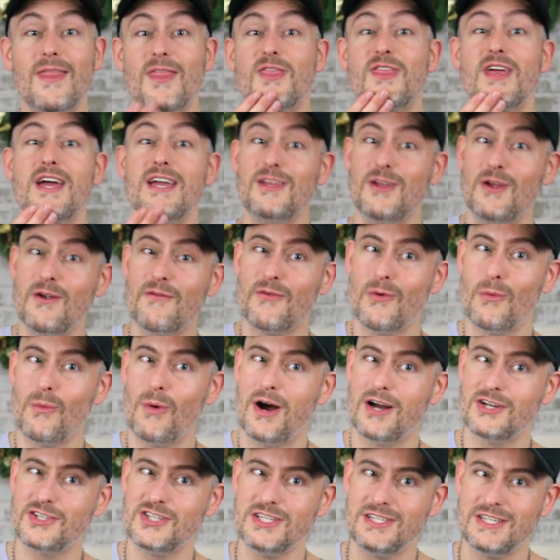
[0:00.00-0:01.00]
thank you for
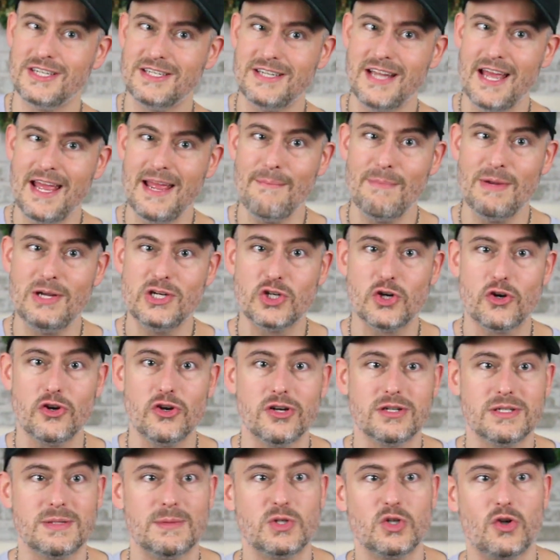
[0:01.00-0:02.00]
watching today. Be sure
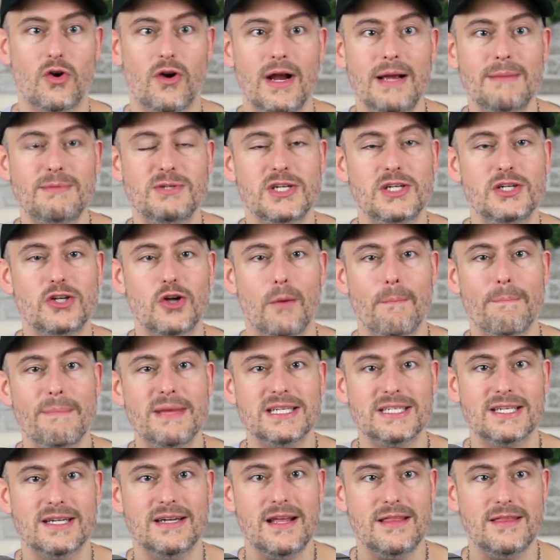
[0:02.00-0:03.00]
you're subscribed so you don't
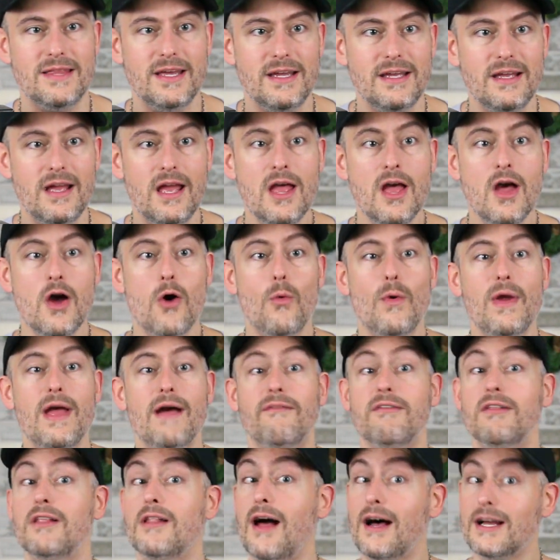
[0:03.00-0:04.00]
miss anything. We
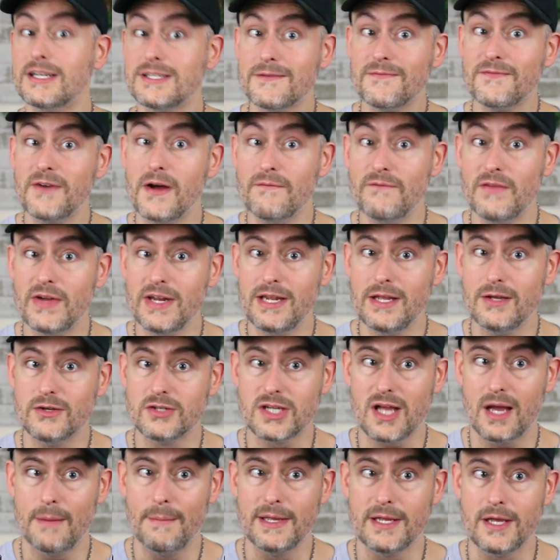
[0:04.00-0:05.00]
have lots of fun
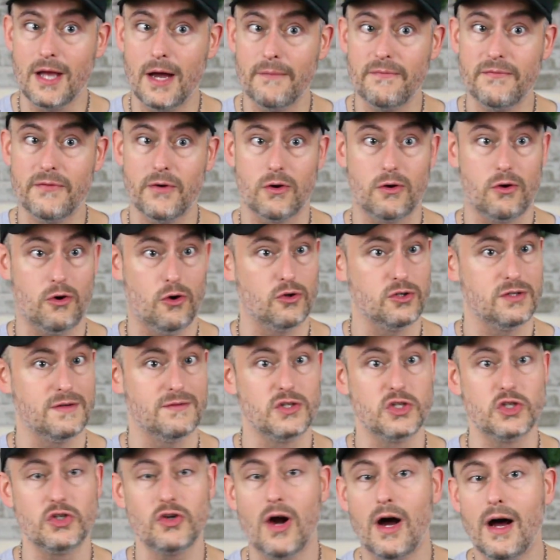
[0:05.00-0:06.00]
videos coming up for Curse of
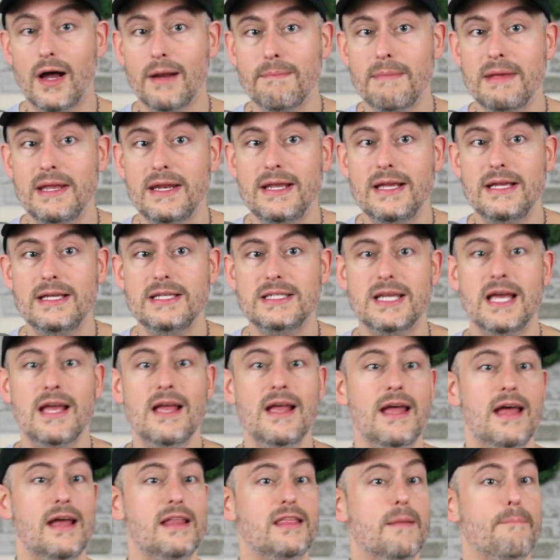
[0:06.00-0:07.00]
Strahd minis
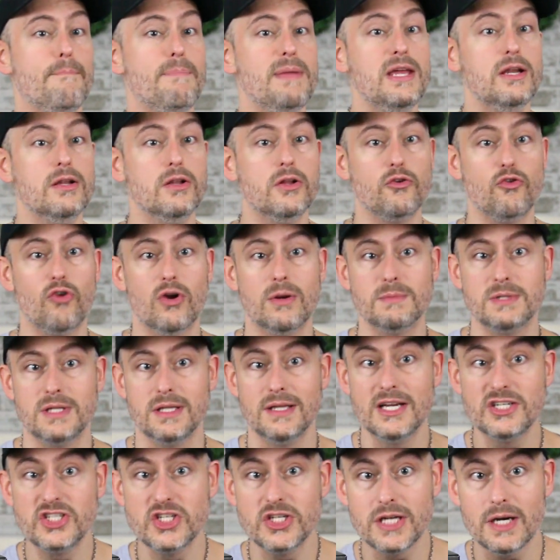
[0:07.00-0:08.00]
and the Beadle Grimm's
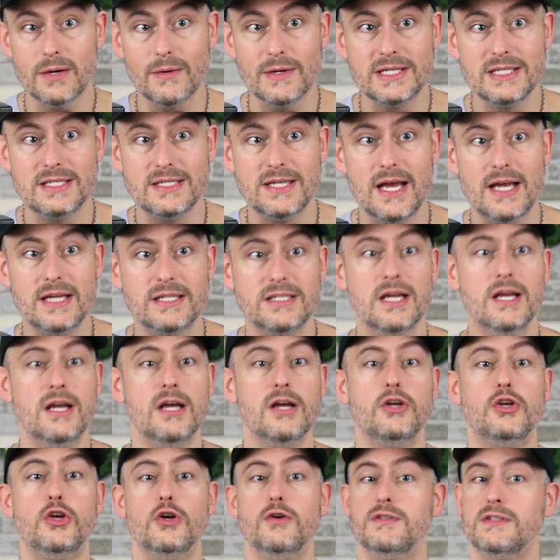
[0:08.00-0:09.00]
Legendary set,
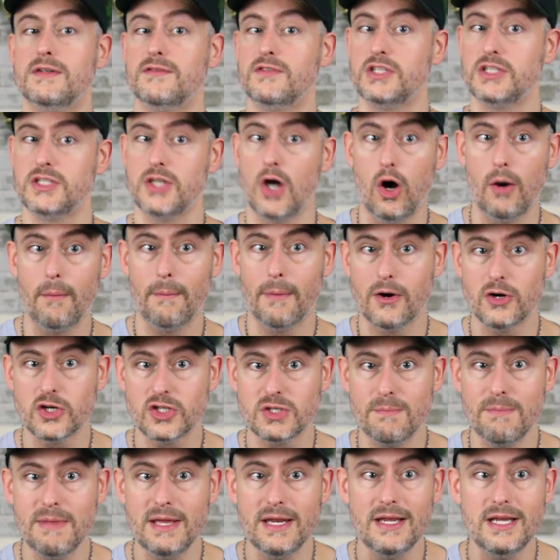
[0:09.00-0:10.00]
Ghosts of
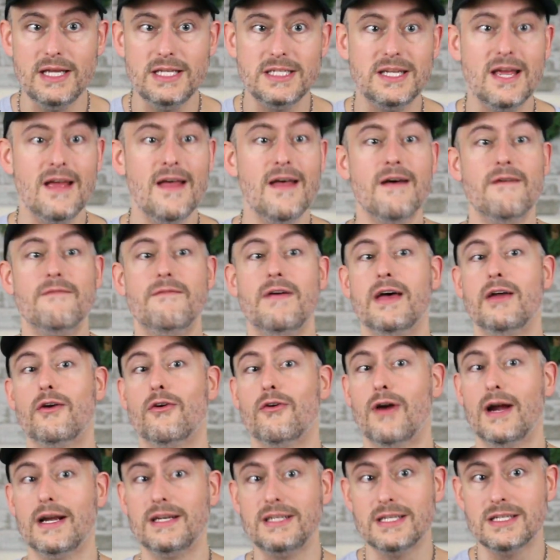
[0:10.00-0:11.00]
Saltmarsh minis, Van
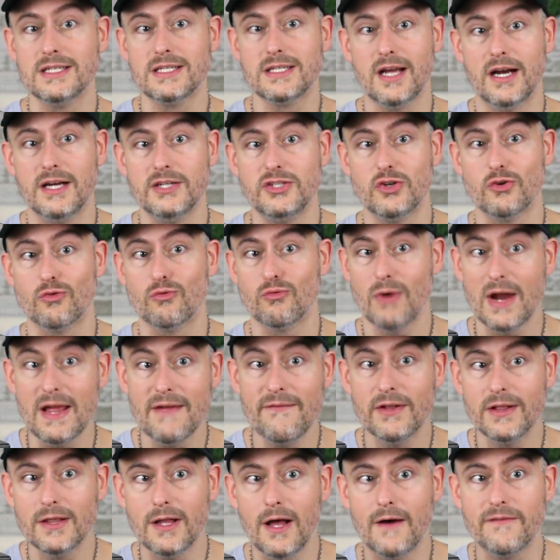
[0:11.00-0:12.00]
Richten's Guide to
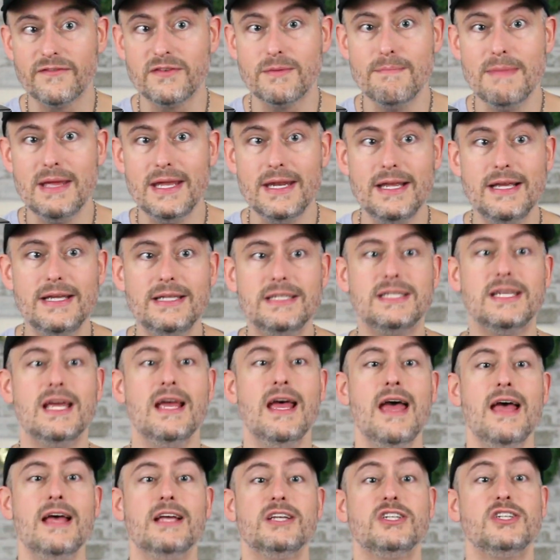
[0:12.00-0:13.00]
Ravenloft minis,
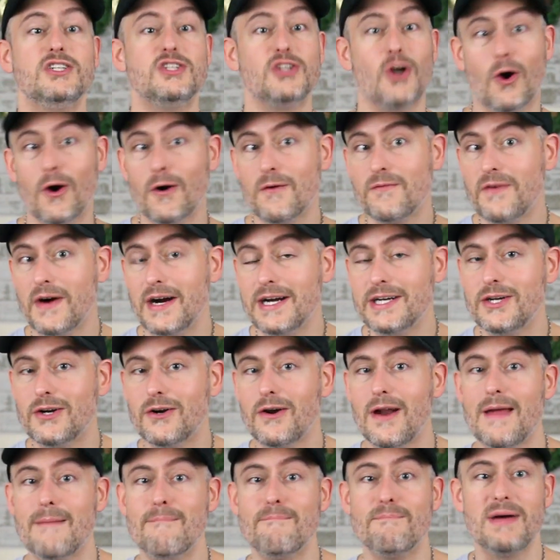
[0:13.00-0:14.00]

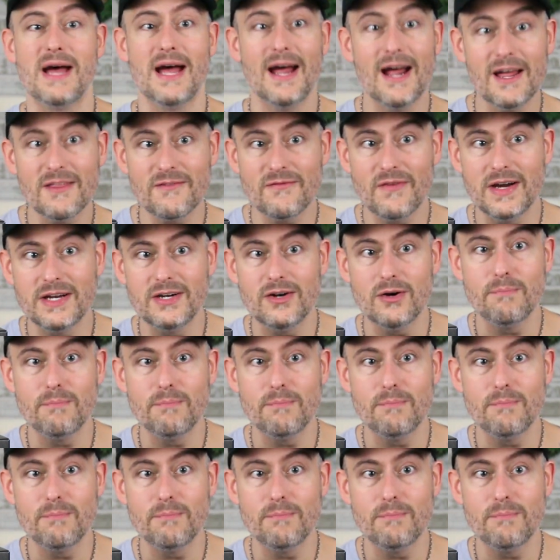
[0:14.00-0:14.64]
Starfinder and Pathfinder